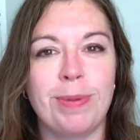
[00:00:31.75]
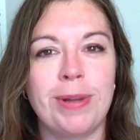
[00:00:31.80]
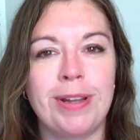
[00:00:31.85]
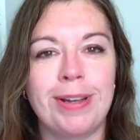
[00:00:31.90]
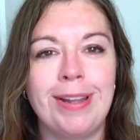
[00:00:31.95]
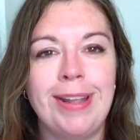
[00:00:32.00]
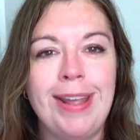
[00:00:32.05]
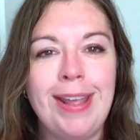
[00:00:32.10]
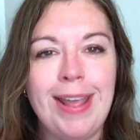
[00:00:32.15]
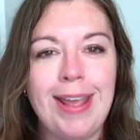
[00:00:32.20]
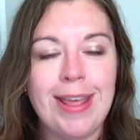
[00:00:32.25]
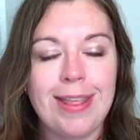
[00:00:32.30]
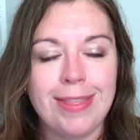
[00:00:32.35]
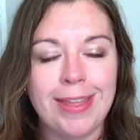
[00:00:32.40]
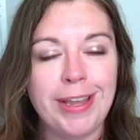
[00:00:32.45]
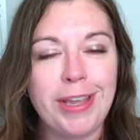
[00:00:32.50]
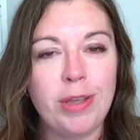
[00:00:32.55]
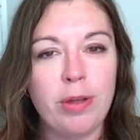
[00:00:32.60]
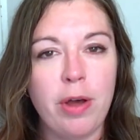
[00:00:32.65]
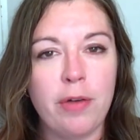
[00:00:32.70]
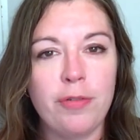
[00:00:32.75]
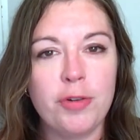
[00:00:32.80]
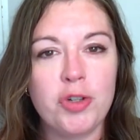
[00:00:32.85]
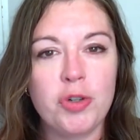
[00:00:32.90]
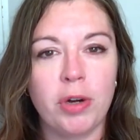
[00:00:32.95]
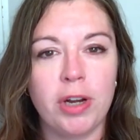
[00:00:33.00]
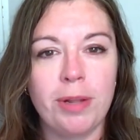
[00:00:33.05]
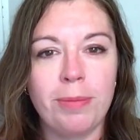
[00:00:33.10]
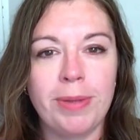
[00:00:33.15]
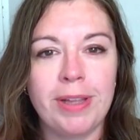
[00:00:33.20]
But thank you all for
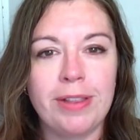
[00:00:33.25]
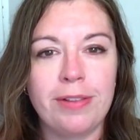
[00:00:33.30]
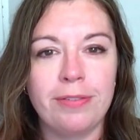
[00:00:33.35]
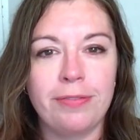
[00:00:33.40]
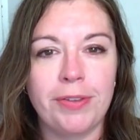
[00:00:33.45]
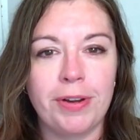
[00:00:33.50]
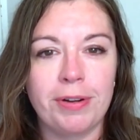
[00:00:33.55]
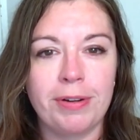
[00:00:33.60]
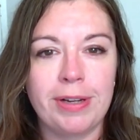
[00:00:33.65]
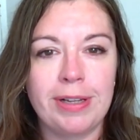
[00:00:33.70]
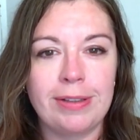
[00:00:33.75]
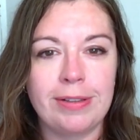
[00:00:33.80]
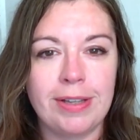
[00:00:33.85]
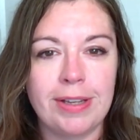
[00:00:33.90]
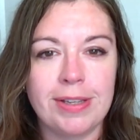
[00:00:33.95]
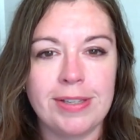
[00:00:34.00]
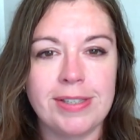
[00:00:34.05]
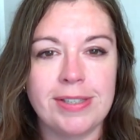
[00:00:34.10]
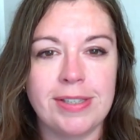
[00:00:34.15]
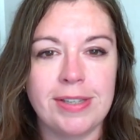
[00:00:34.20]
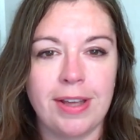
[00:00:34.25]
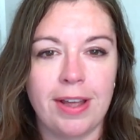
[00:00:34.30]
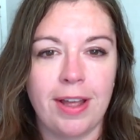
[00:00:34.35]
joining me at the very least.